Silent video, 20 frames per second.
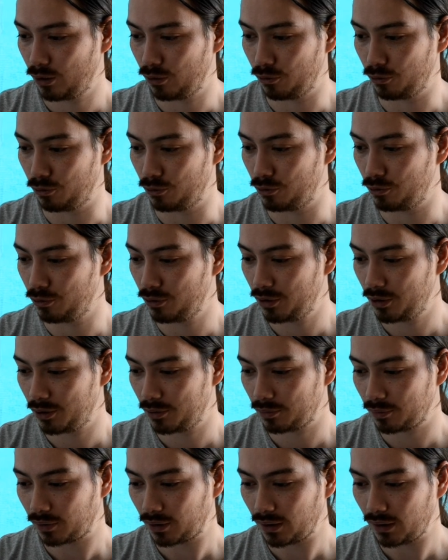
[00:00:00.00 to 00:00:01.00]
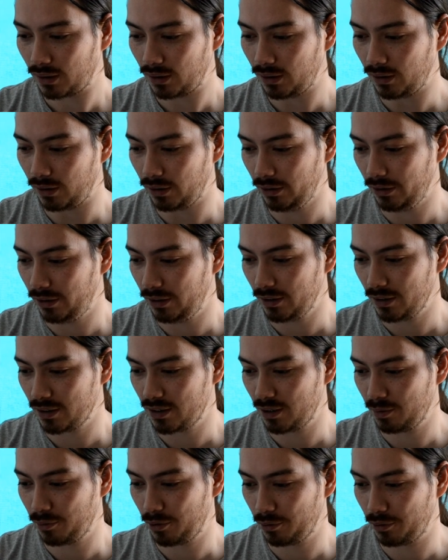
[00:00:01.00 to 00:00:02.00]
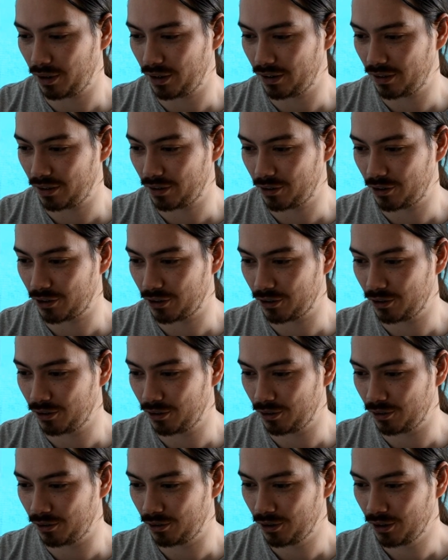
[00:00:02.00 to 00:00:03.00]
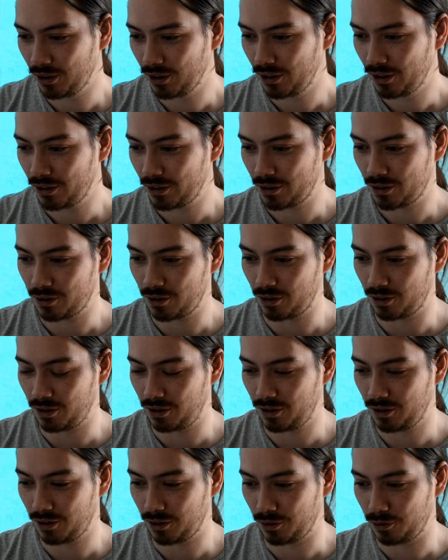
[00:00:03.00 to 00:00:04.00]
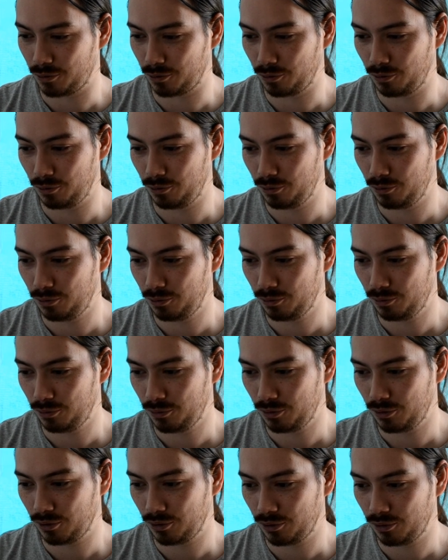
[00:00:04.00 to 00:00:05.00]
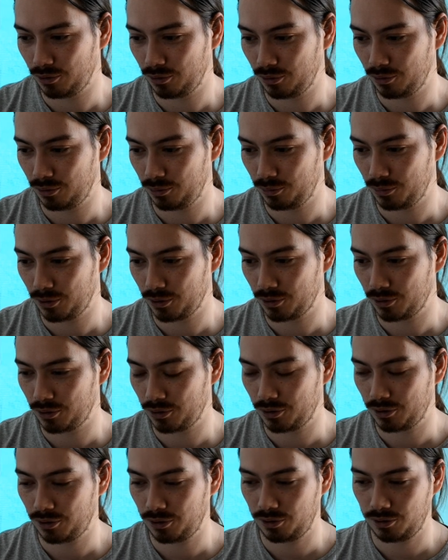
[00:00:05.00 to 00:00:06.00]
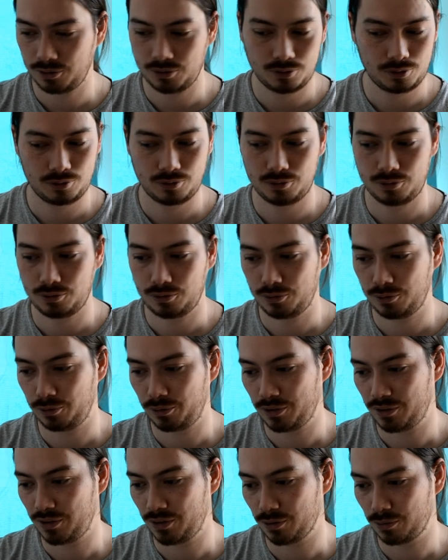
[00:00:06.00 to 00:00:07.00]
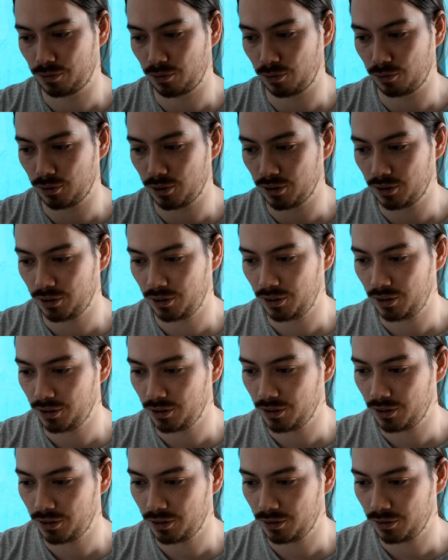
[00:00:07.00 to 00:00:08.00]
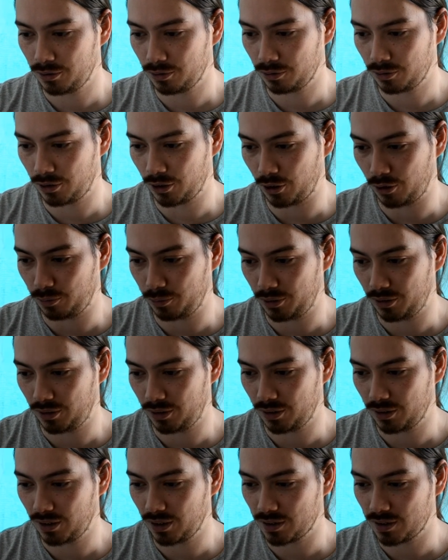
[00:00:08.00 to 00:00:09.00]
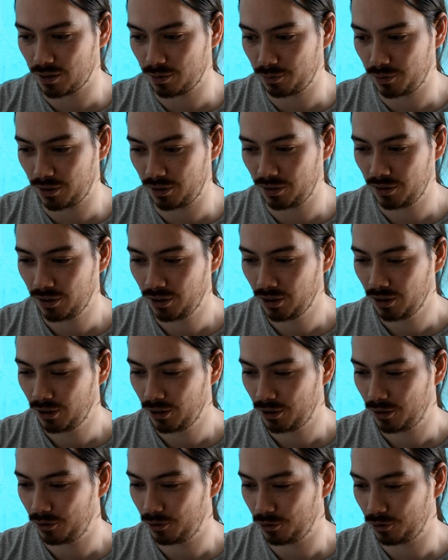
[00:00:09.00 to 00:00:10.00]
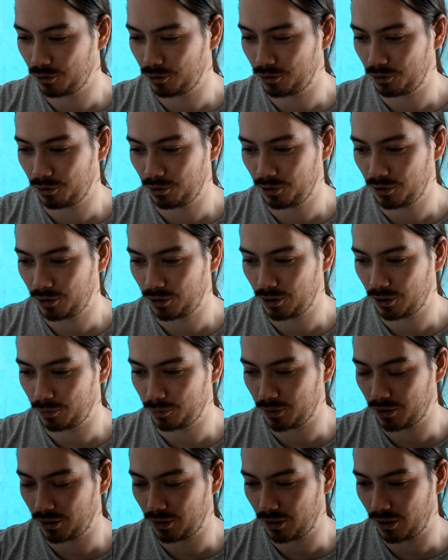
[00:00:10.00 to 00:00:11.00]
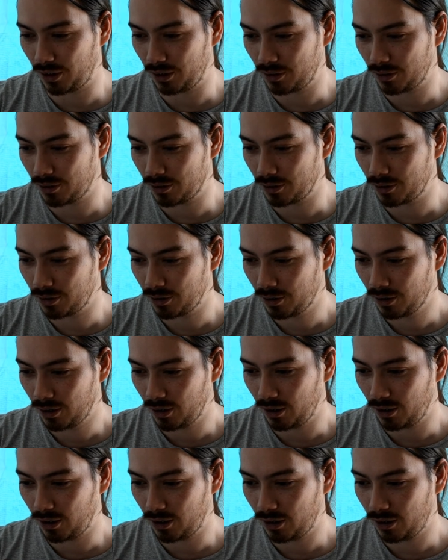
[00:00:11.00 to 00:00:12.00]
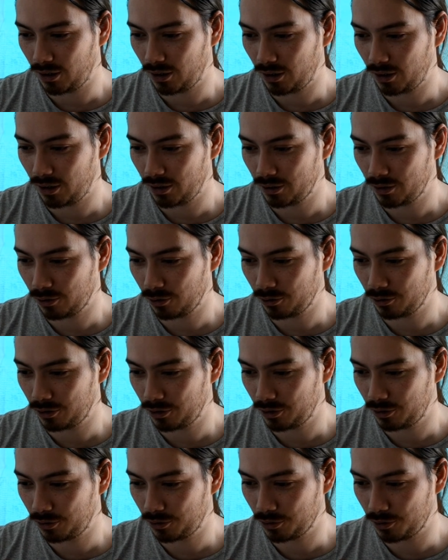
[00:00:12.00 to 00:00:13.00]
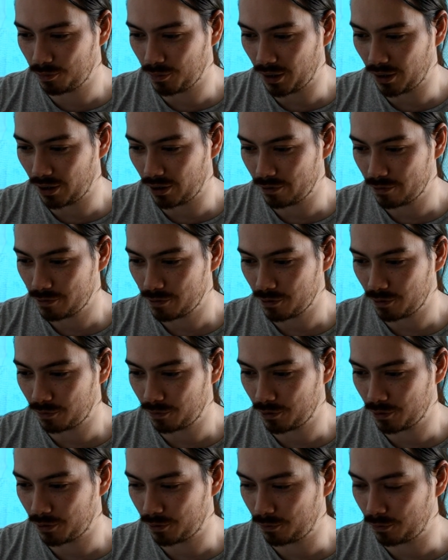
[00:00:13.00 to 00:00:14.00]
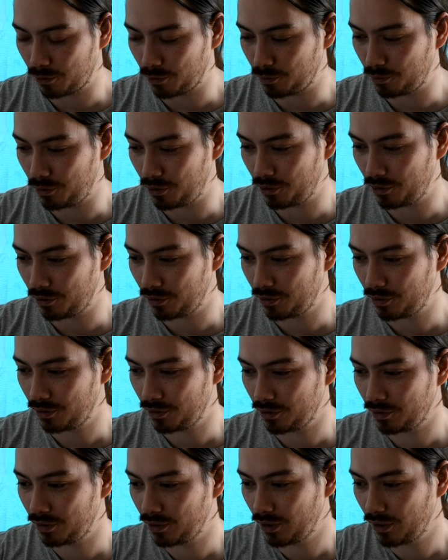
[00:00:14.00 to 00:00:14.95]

Totsuki. I think that Souma, where did she go? She's not in her room number 301 either. Don't tell me, it doesn't mean do not come and take her. I only took my eyes off her for a minute.